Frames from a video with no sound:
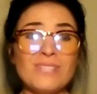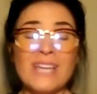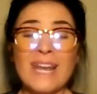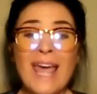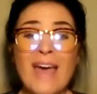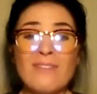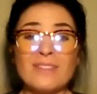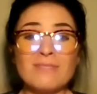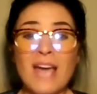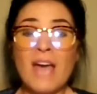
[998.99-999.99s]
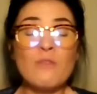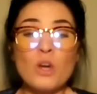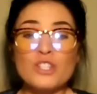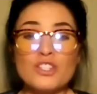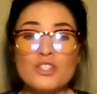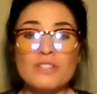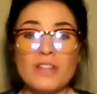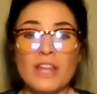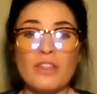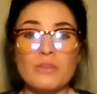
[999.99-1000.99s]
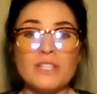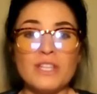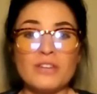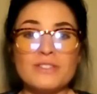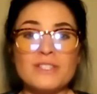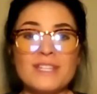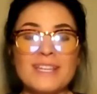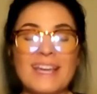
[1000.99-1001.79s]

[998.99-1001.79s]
And I haven't. I haven't watched the news in like 3 years.